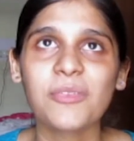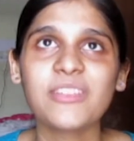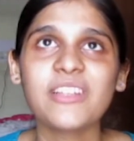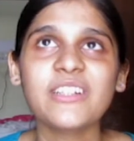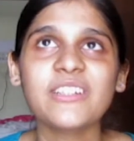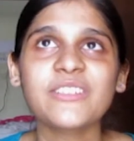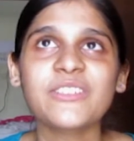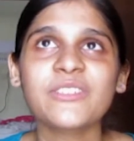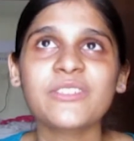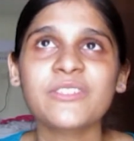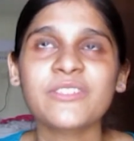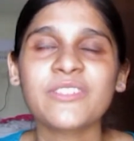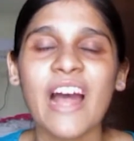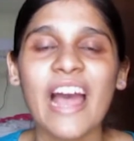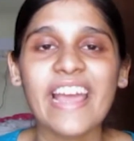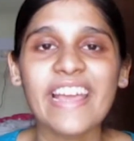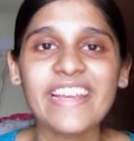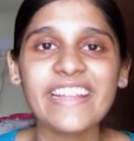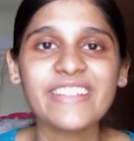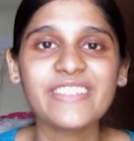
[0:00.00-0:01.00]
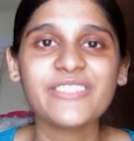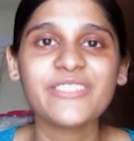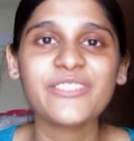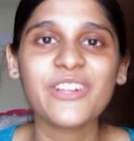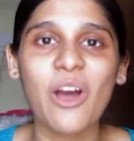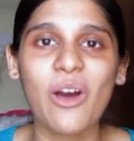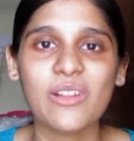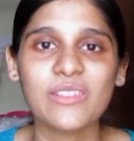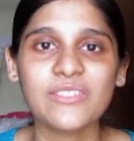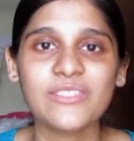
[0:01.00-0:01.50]
the science
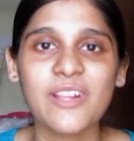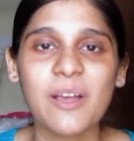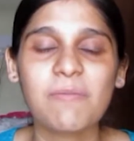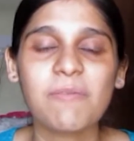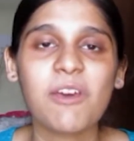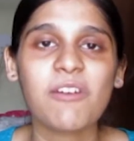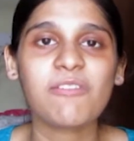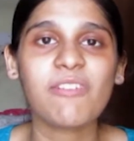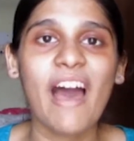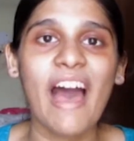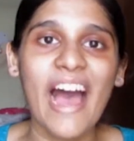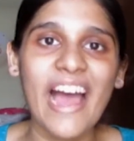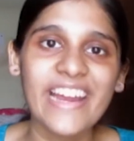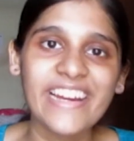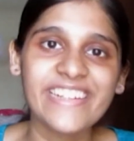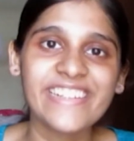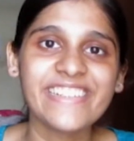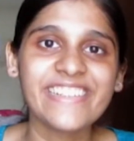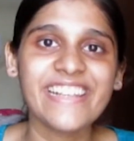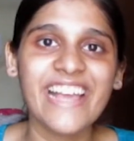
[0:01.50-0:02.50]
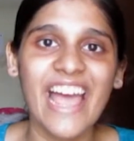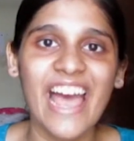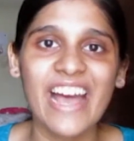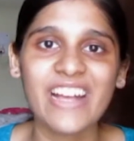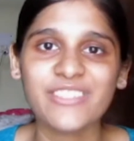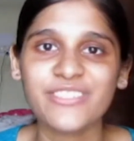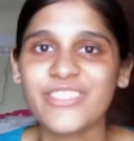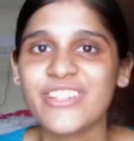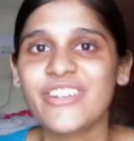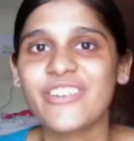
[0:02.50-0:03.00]
concept of ideal
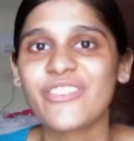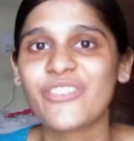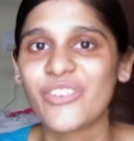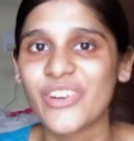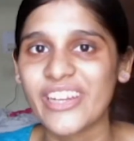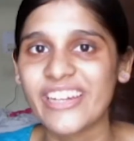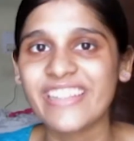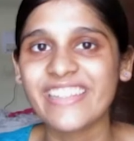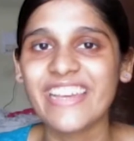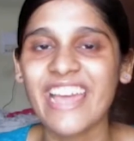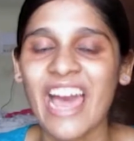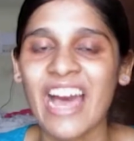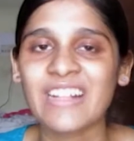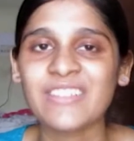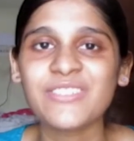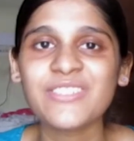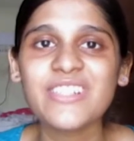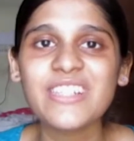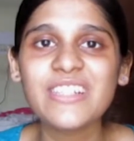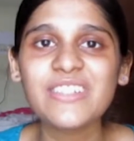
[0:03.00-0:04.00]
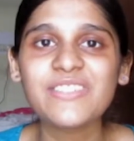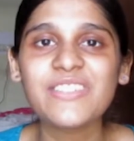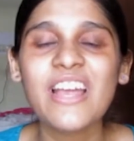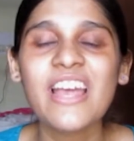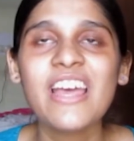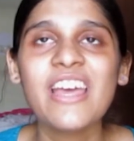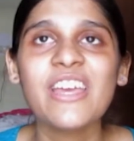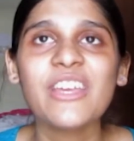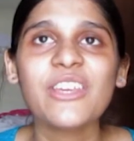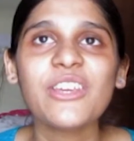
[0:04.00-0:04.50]
gas and real gases.
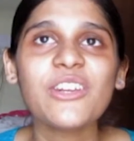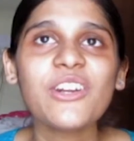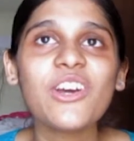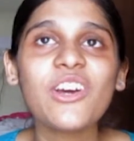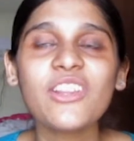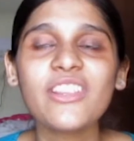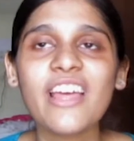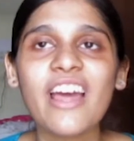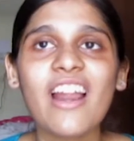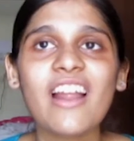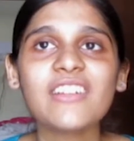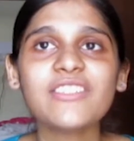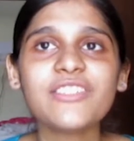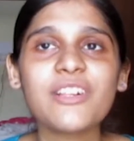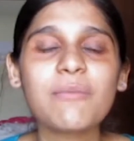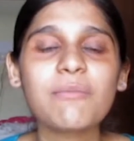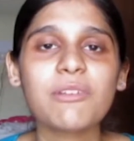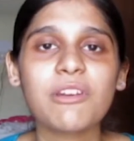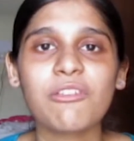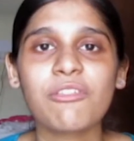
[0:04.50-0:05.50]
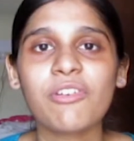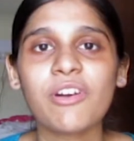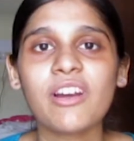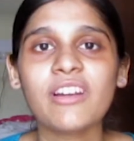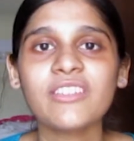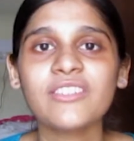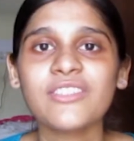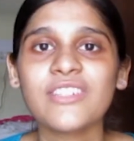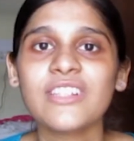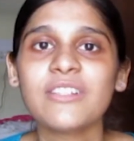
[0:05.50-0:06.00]
You know, there are some
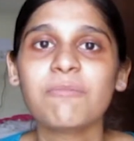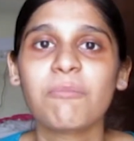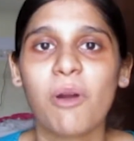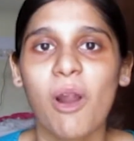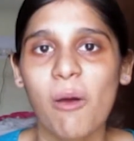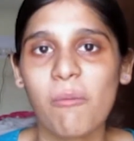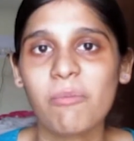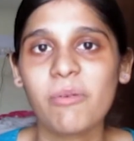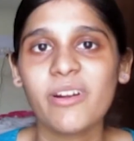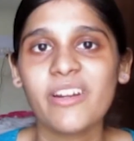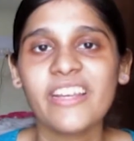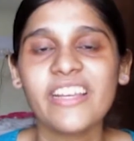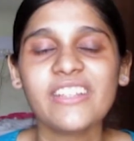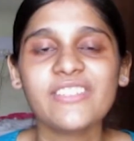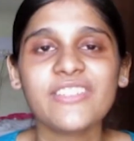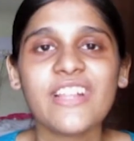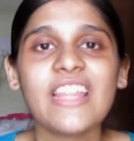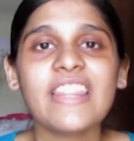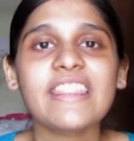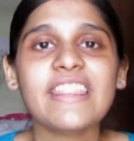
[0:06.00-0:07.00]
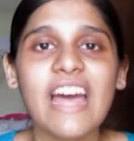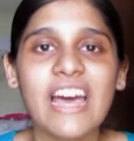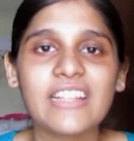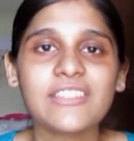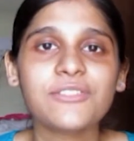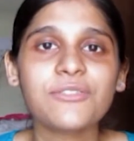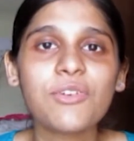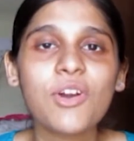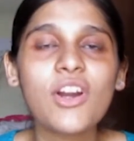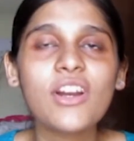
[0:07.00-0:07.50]
difference in properties, and
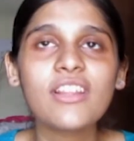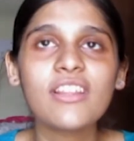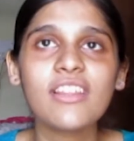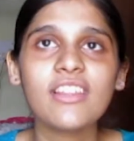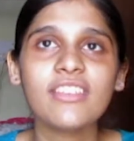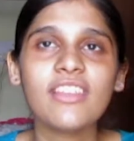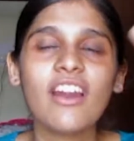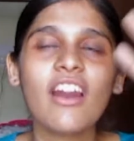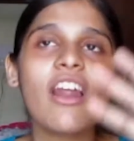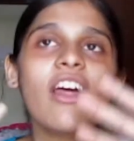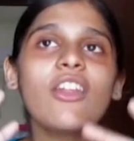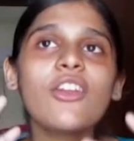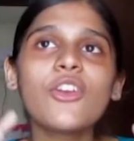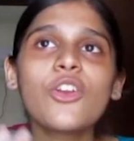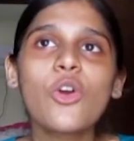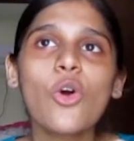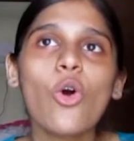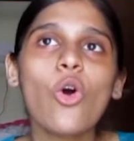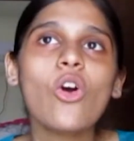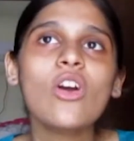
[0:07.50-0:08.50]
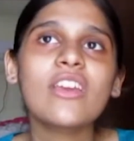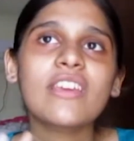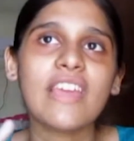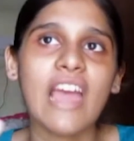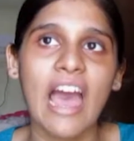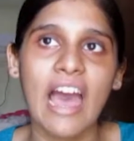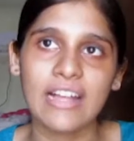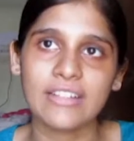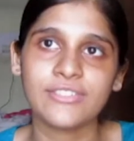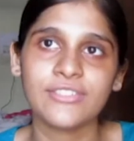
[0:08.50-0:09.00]
that's why there are no
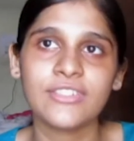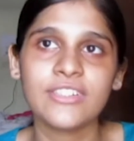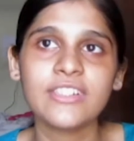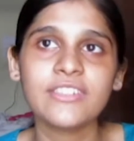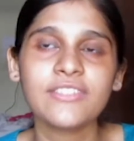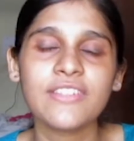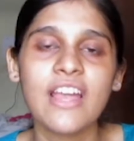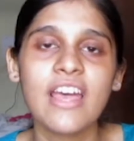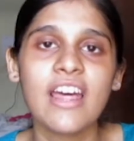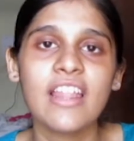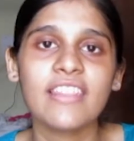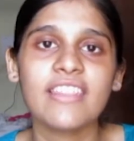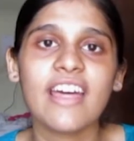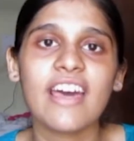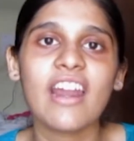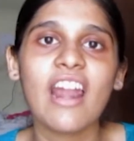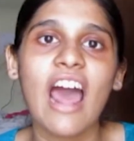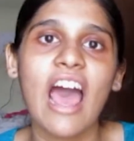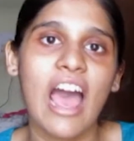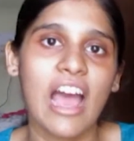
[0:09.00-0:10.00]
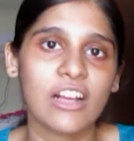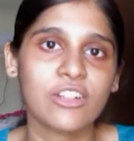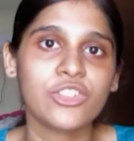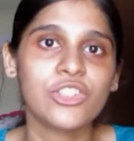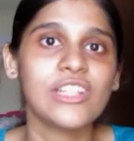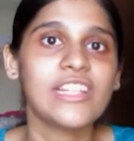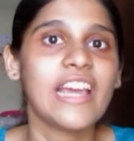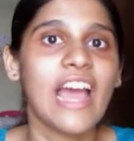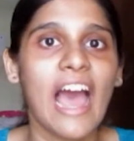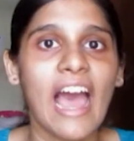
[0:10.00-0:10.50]
gases that are
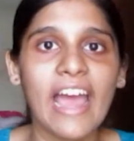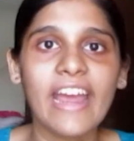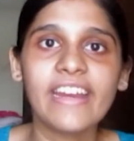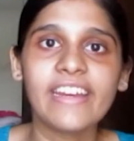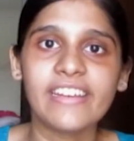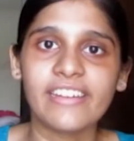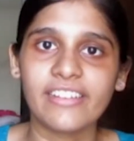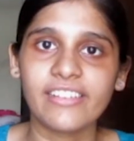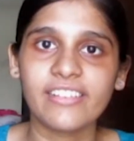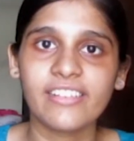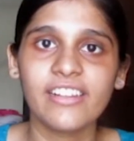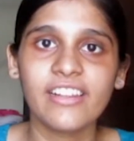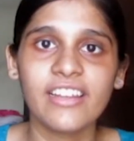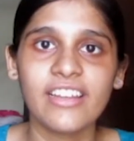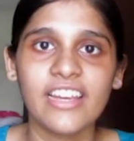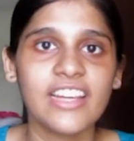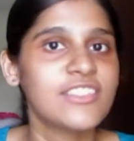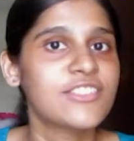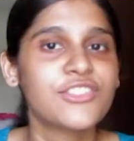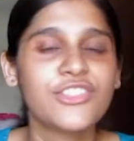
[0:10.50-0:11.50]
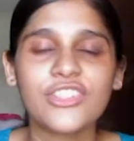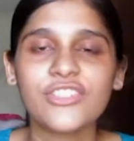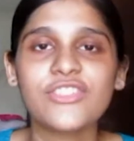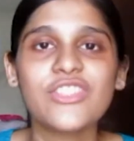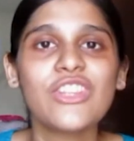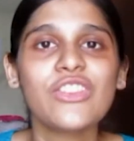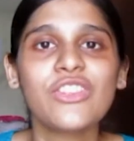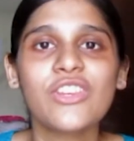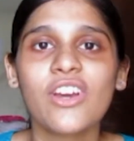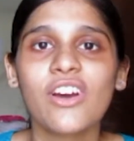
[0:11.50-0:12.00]
actually ideal. It's just
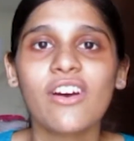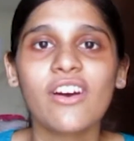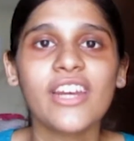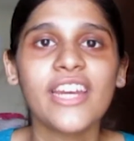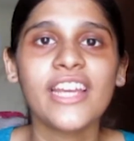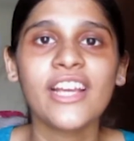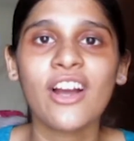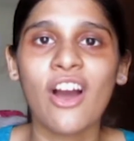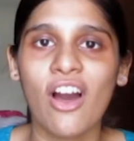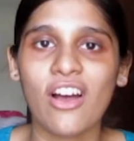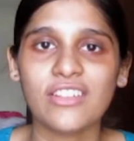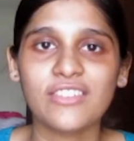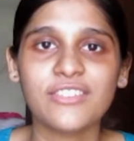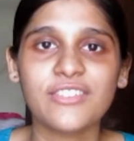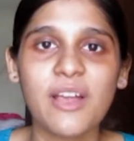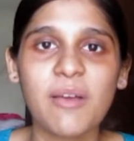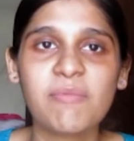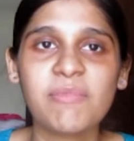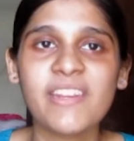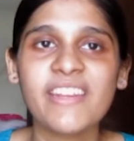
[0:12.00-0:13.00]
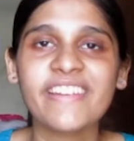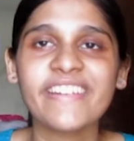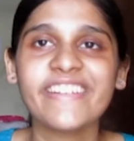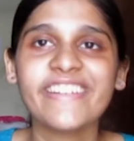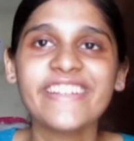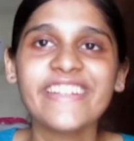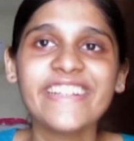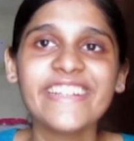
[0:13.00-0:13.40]
a theory concept, and